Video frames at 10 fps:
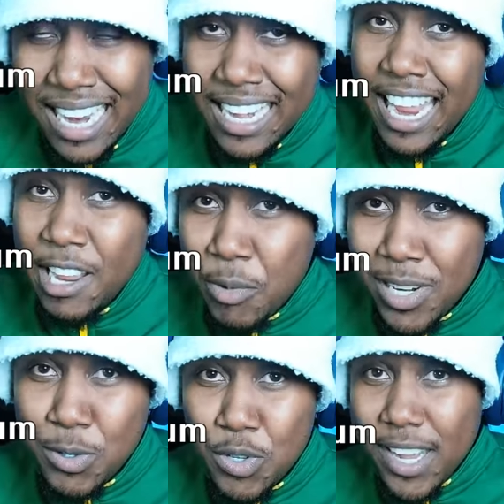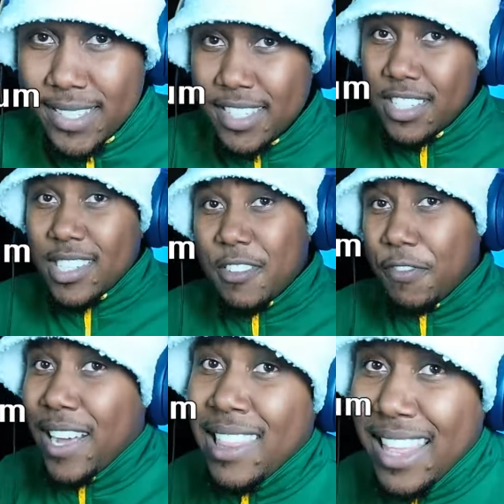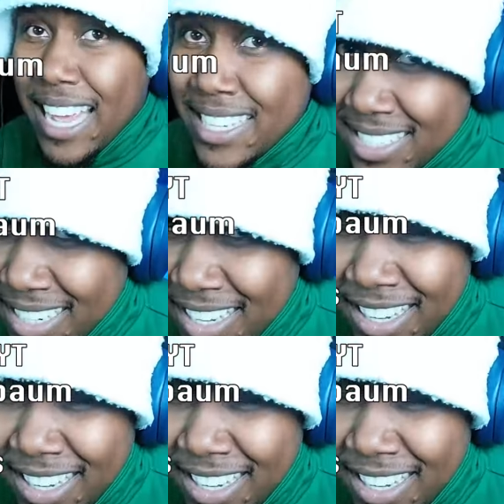And anyone who tries to justify that,